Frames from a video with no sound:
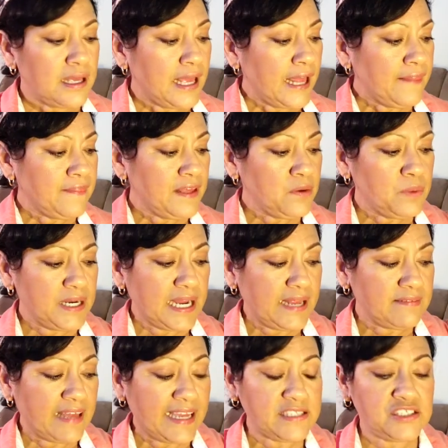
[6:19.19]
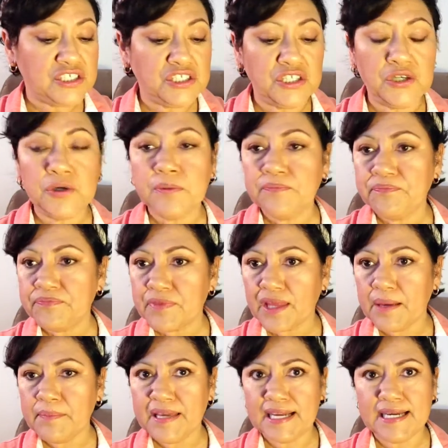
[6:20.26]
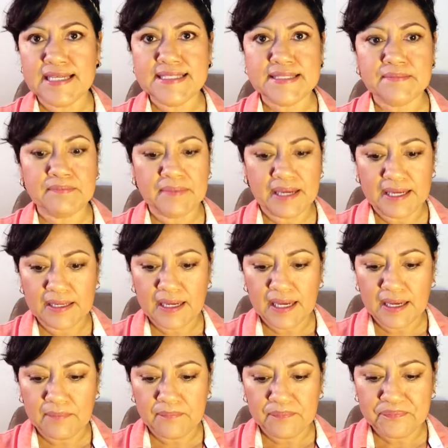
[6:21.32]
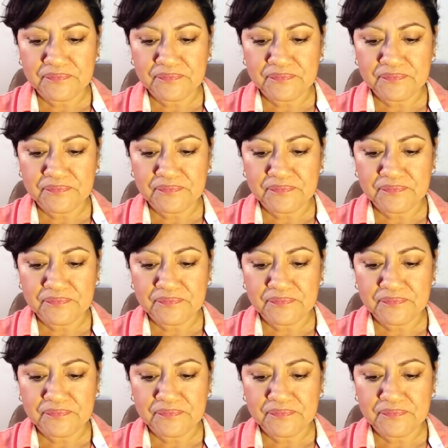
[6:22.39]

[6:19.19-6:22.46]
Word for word: And then what I like to do, because my um,